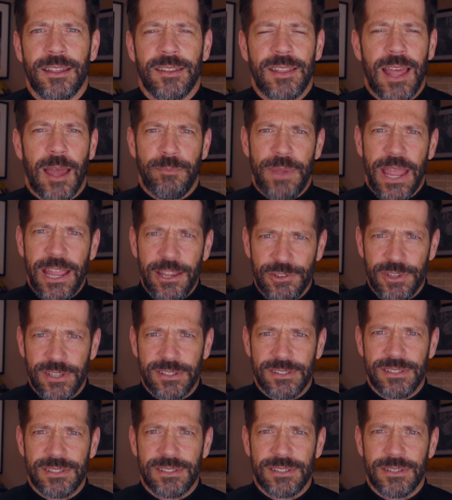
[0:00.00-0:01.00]
That
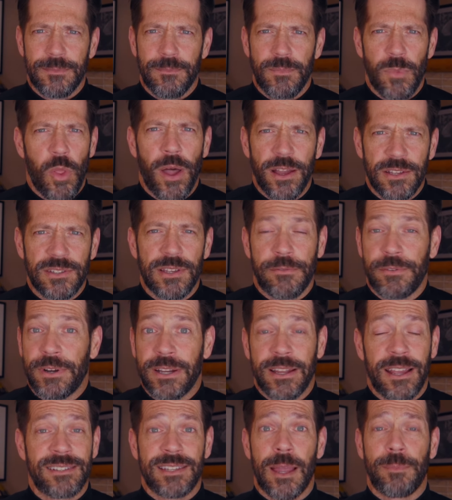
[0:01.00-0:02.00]
patience,
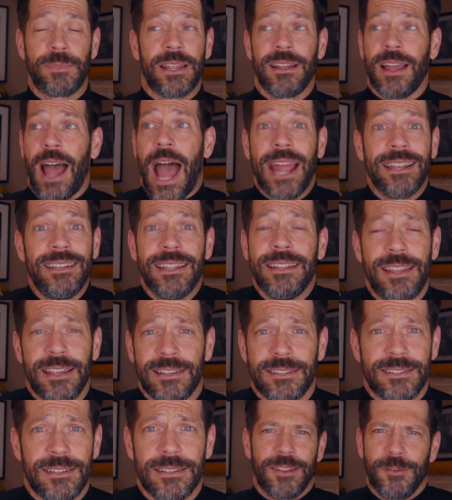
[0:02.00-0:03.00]
long-suffering, accepting I did
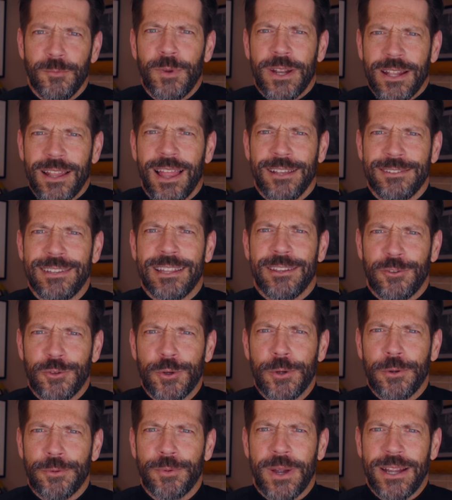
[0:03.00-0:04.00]
this, then realizing the
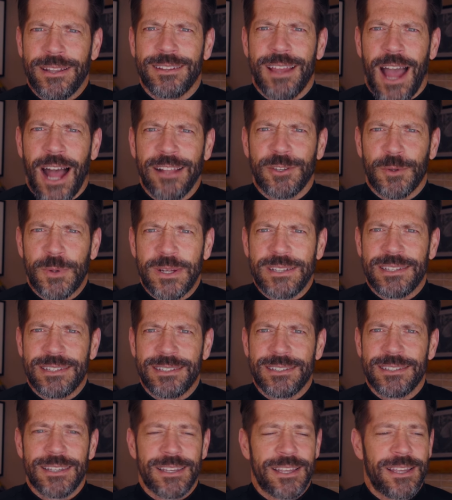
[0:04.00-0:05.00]
truth, right?
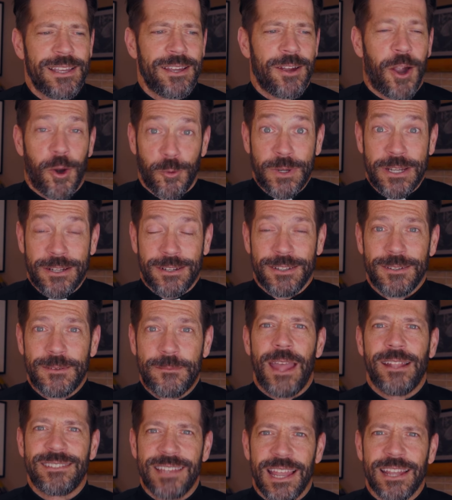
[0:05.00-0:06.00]
Consequences are real.
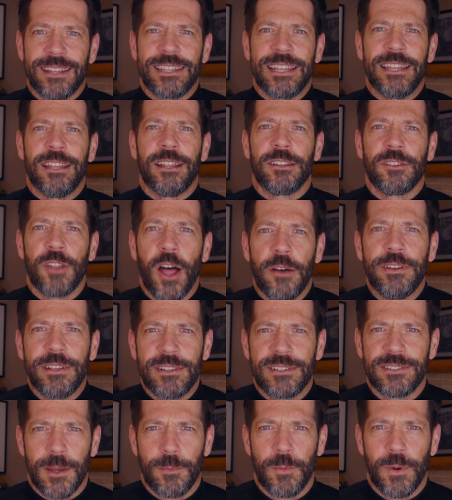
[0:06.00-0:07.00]
And secondly,
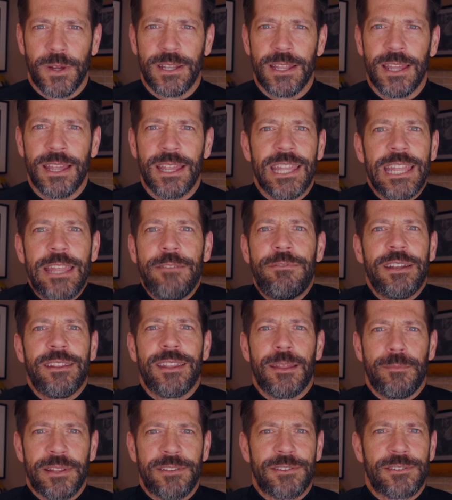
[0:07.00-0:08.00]
loving someone, even
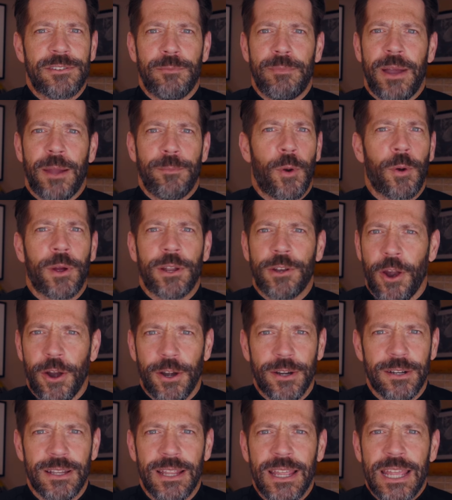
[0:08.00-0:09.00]
in the midst of my broken
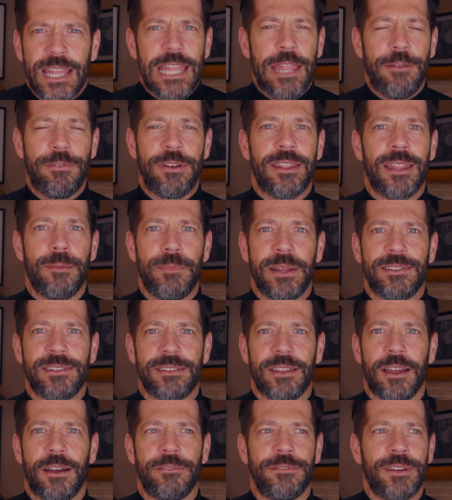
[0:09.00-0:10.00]
heart, even in the
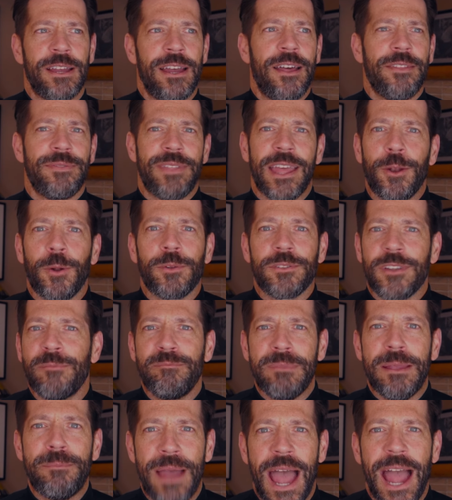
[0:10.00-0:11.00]
midst of they don't
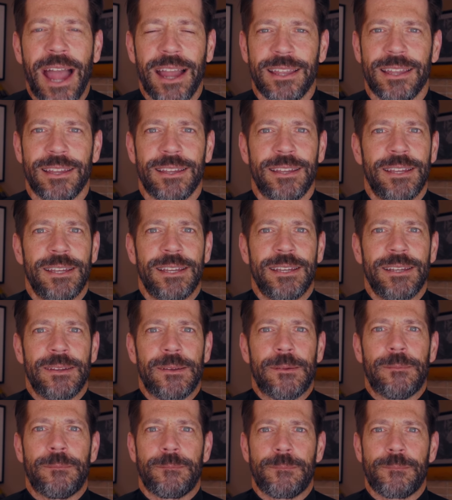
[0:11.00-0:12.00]
love me back,
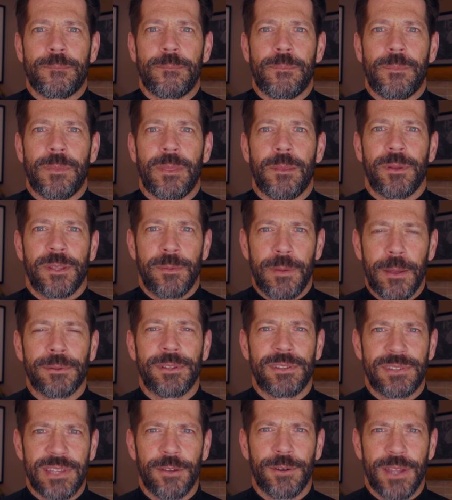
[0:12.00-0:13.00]
but to be able
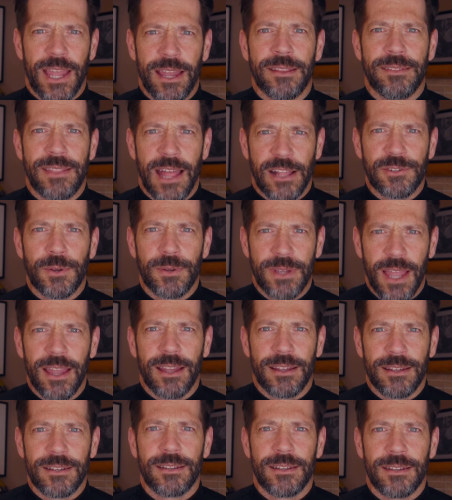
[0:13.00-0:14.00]
to say, okay, that's
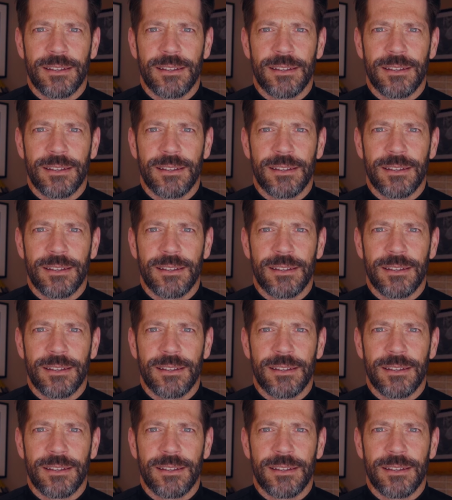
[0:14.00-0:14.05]
okay.